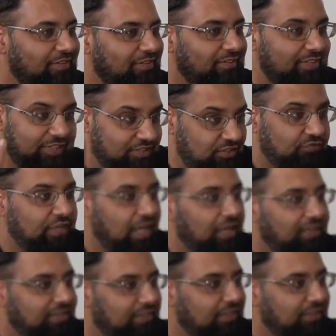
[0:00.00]
This is a
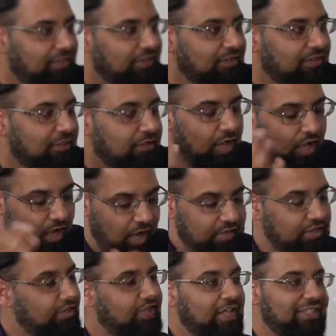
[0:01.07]
reality.
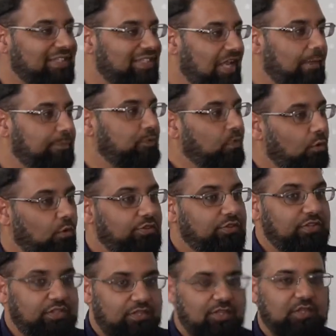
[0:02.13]
Either they get slapped, or
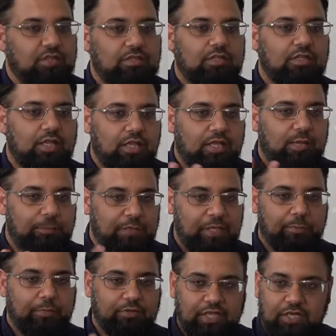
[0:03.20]
the
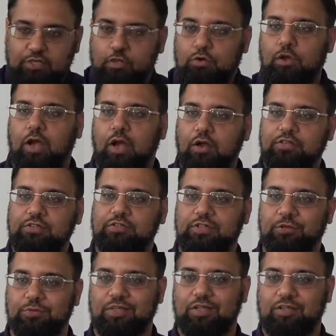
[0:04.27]
people, they don't know how to
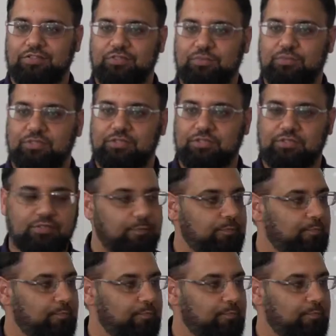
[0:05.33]
deal with answer questions.